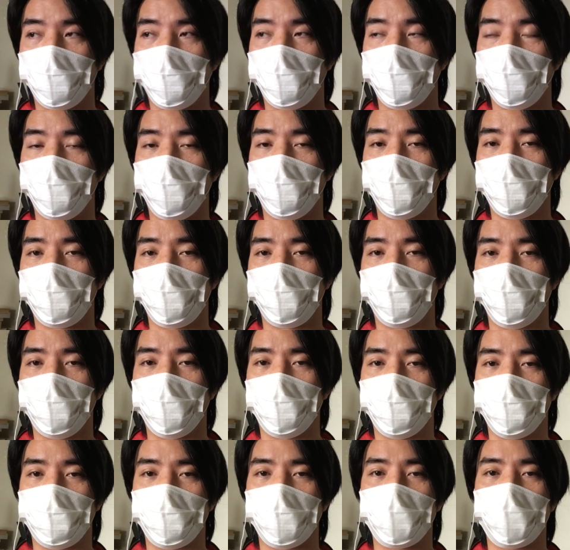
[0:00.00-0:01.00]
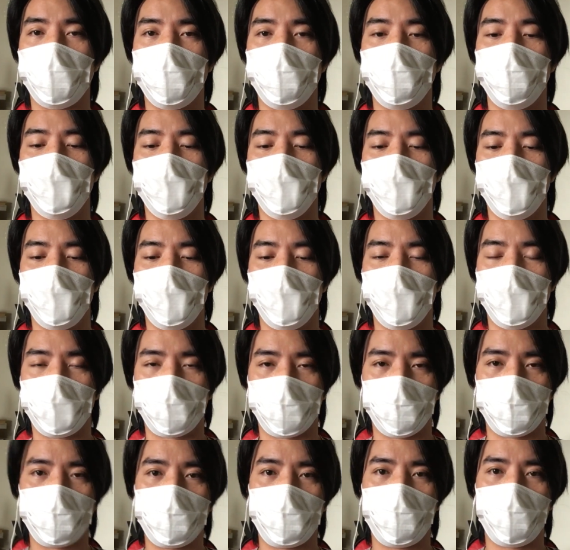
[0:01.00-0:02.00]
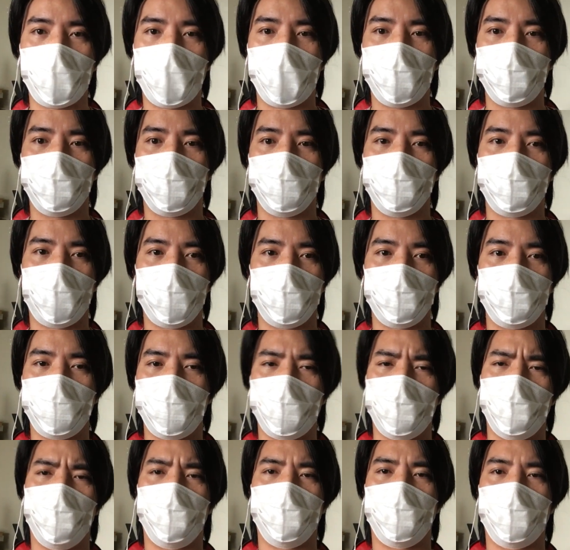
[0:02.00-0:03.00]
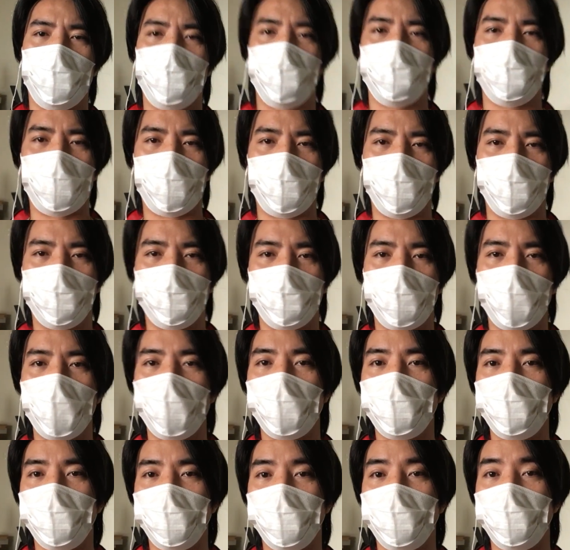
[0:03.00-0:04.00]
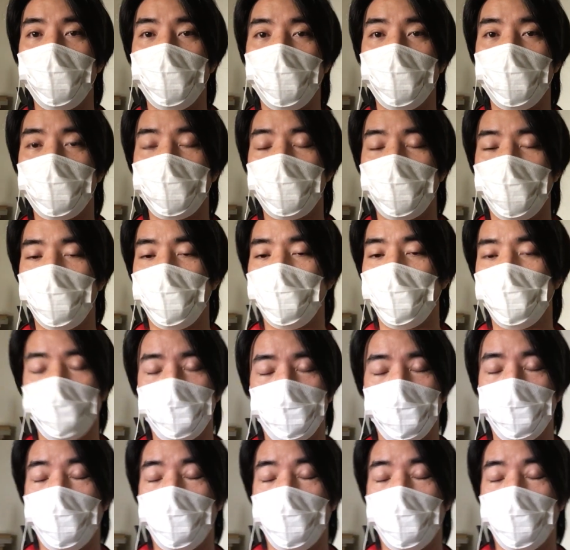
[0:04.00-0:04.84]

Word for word: Uh, you know, to go subscribe to my channel and I only have four videos and